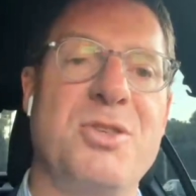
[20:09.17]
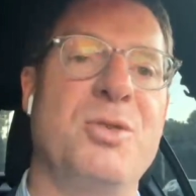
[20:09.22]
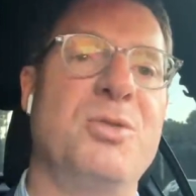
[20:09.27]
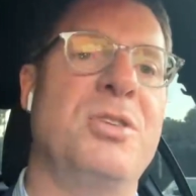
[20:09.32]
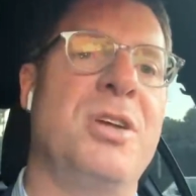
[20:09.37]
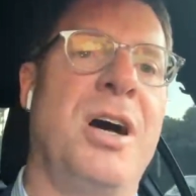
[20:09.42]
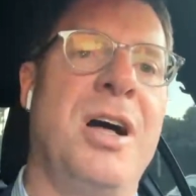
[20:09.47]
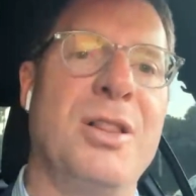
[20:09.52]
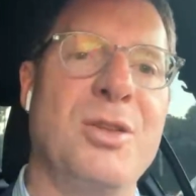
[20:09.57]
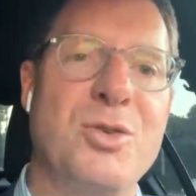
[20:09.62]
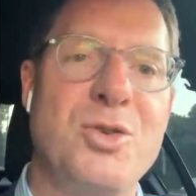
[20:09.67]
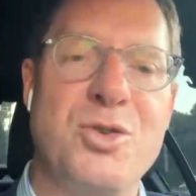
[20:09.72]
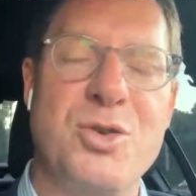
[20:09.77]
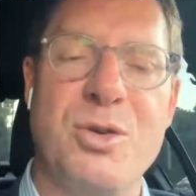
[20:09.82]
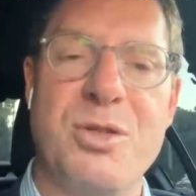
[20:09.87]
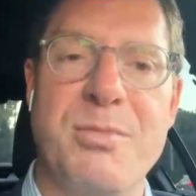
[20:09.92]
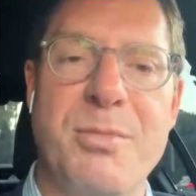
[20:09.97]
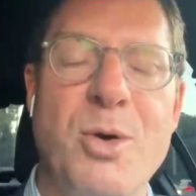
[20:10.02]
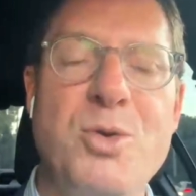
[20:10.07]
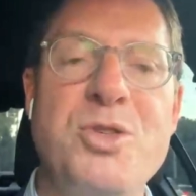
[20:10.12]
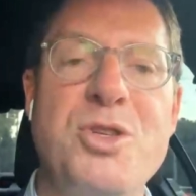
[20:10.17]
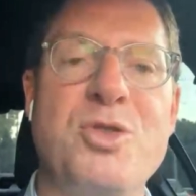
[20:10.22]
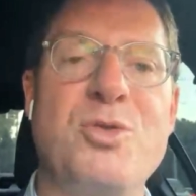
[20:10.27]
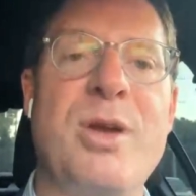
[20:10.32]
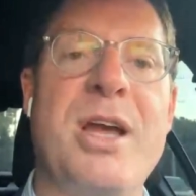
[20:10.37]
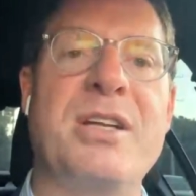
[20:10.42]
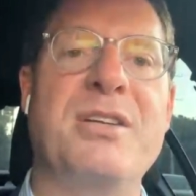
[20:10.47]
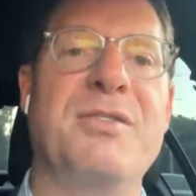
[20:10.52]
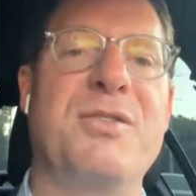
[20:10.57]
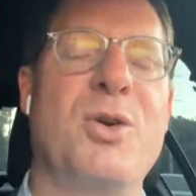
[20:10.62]
So dollars are the most
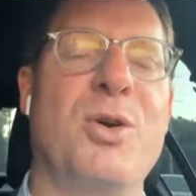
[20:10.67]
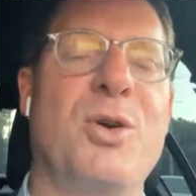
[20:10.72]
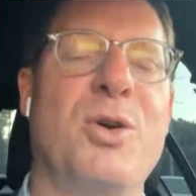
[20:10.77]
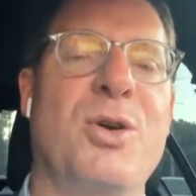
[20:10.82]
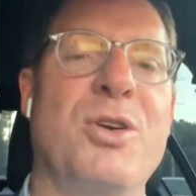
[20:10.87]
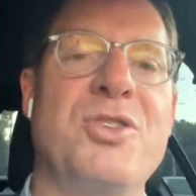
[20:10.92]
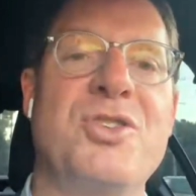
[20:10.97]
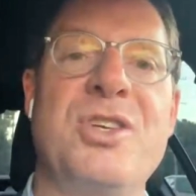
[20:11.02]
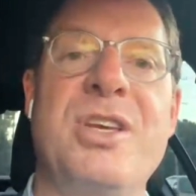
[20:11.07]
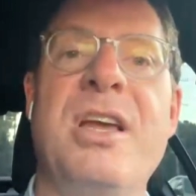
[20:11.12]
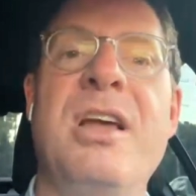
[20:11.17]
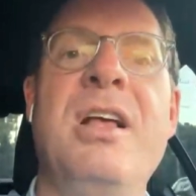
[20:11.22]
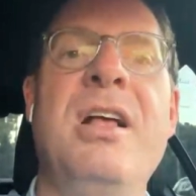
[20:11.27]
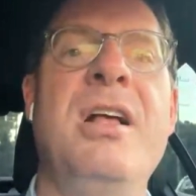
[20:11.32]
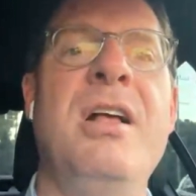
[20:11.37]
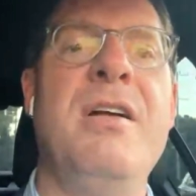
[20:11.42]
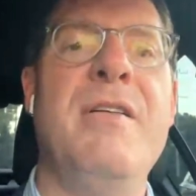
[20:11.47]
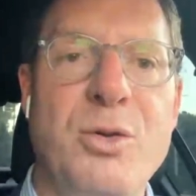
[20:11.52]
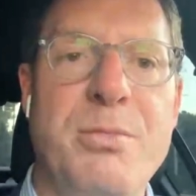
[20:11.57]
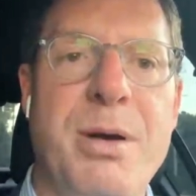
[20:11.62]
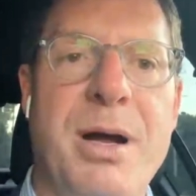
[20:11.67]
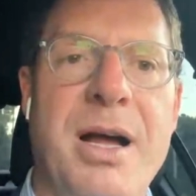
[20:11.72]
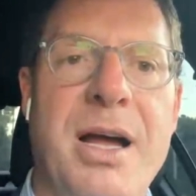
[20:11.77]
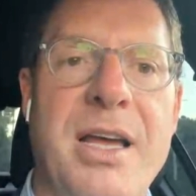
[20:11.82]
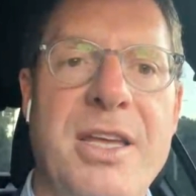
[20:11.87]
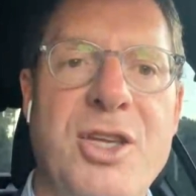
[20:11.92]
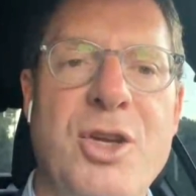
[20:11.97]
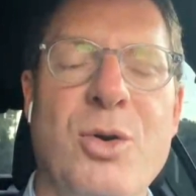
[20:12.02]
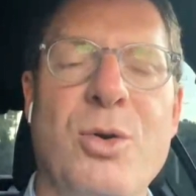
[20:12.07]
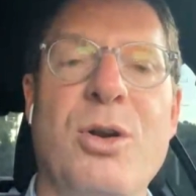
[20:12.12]
attractive currency, followed
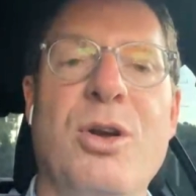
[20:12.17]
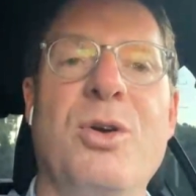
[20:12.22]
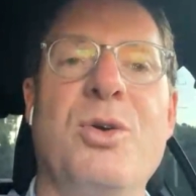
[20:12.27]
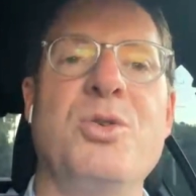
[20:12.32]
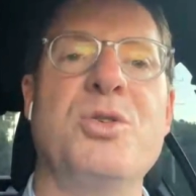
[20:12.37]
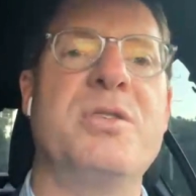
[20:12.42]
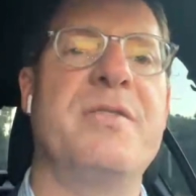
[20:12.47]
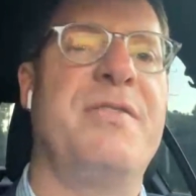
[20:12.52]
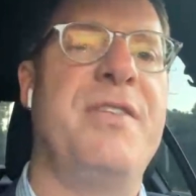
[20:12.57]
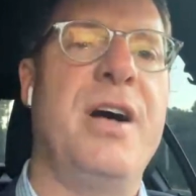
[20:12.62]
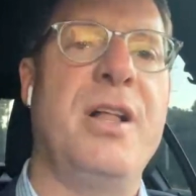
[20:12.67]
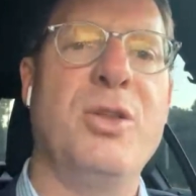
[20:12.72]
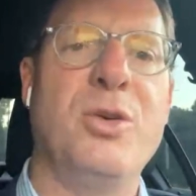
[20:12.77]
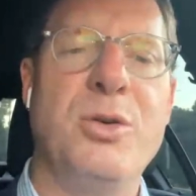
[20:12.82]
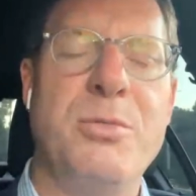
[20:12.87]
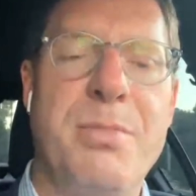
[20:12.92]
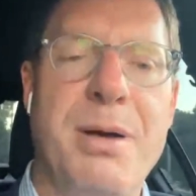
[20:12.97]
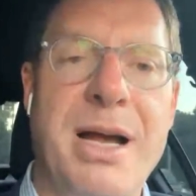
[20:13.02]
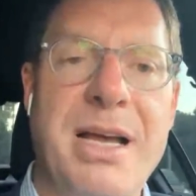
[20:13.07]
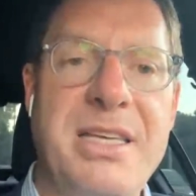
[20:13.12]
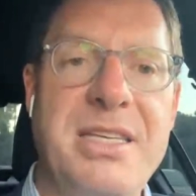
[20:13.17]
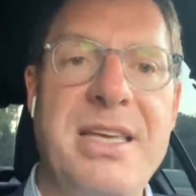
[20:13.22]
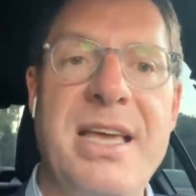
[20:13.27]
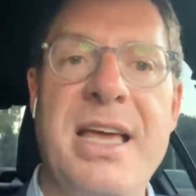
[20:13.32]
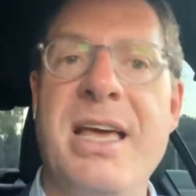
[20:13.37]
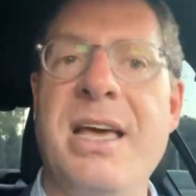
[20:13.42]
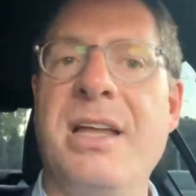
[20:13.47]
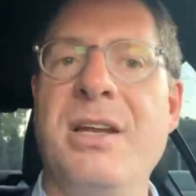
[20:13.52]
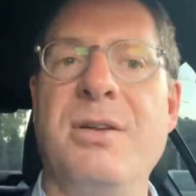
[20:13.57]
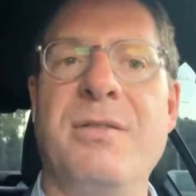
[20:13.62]
by euros, followed by
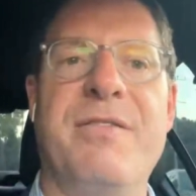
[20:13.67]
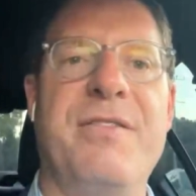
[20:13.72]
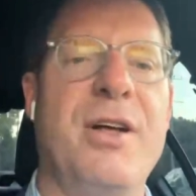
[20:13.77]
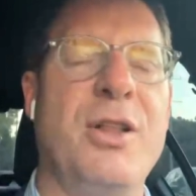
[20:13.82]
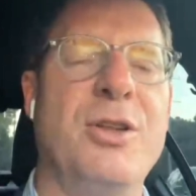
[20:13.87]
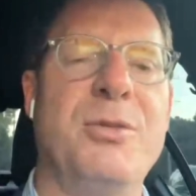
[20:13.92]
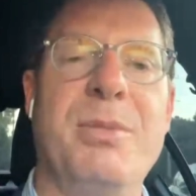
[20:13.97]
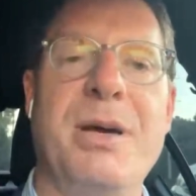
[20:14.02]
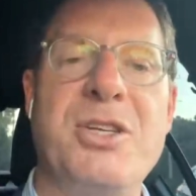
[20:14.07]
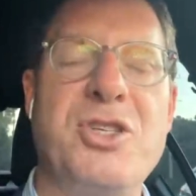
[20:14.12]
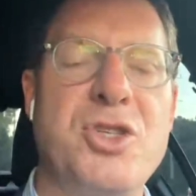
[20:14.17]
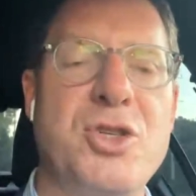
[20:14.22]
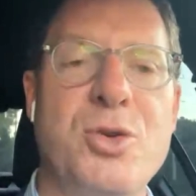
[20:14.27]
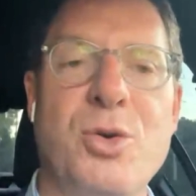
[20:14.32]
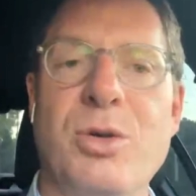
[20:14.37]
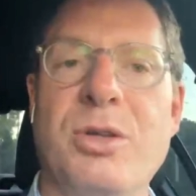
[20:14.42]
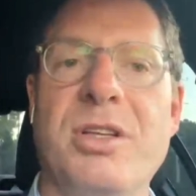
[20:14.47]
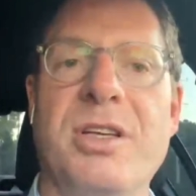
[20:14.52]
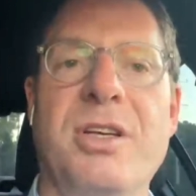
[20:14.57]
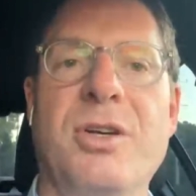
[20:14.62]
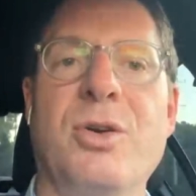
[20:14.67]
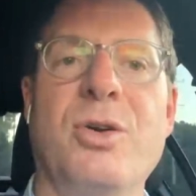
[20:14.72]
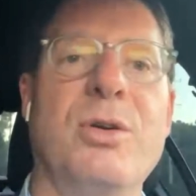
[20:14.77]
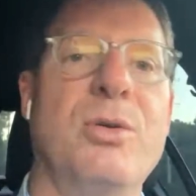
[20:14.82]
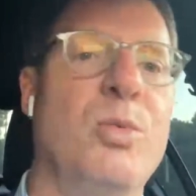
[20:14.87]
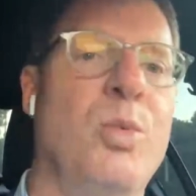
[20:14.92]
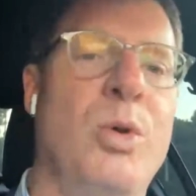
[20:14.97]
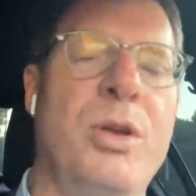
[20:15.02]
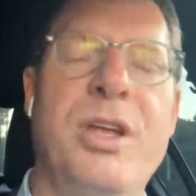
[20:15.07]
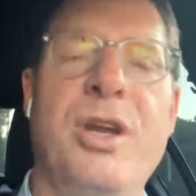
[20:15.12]
yen, followed by sterling,
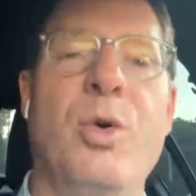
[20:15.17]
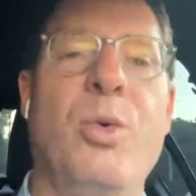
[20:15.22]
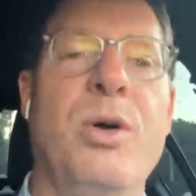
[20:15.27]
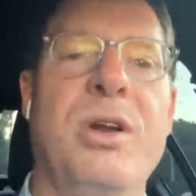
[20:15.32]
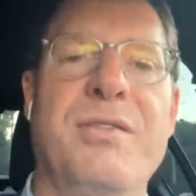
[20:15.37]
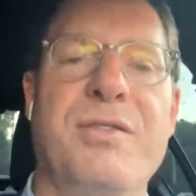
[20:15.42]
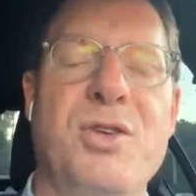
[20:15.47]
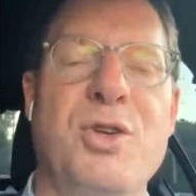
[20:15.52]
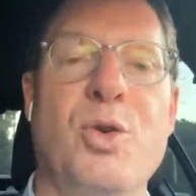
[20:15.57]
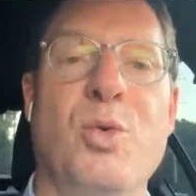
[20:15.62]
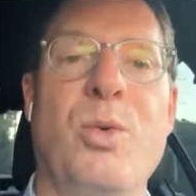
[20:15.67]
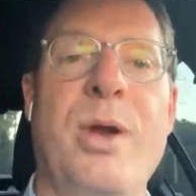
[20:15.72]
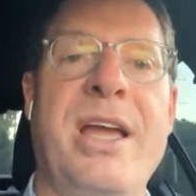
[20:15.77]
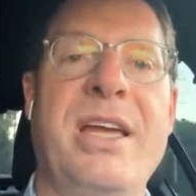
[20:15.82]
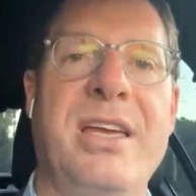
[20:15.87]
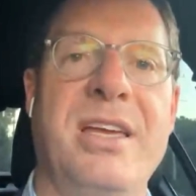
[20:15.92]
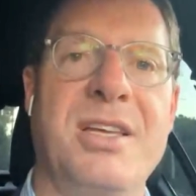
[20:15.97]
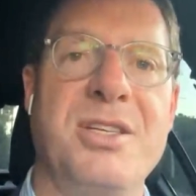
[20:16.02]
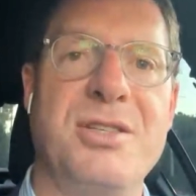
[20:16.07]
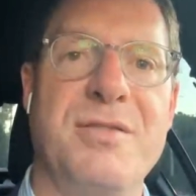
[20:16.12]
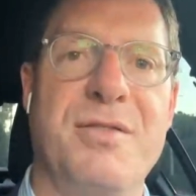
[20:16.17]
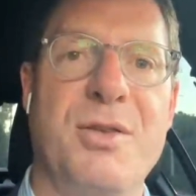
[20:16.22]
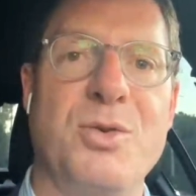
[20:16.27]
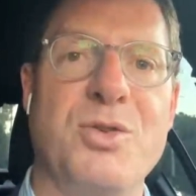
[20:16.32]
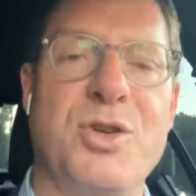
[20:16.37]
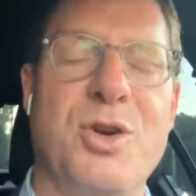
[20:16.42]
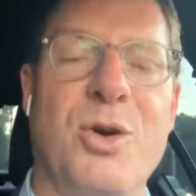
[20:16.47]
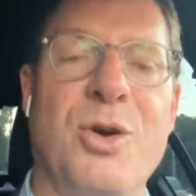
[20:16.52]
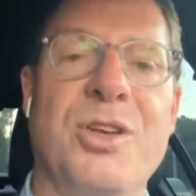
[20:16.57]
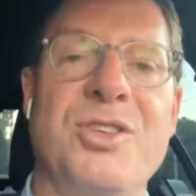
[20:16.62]
or whatever your ranking is
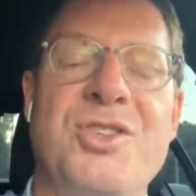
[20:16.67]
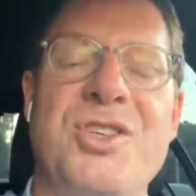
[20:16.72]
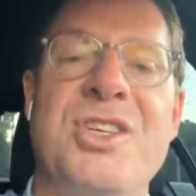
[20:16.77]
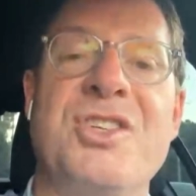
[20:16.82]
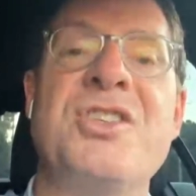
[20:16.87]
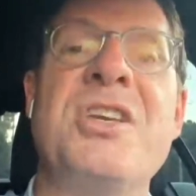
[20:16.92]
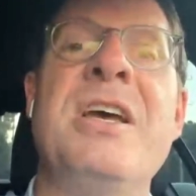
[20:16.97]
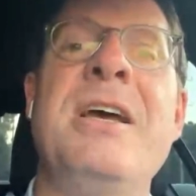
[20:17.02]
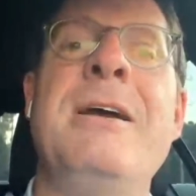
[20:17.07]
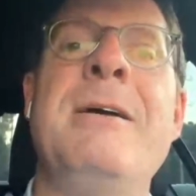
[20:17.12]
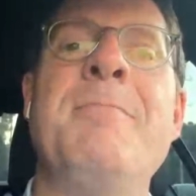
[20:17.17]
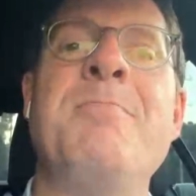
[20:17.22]
of those currencies.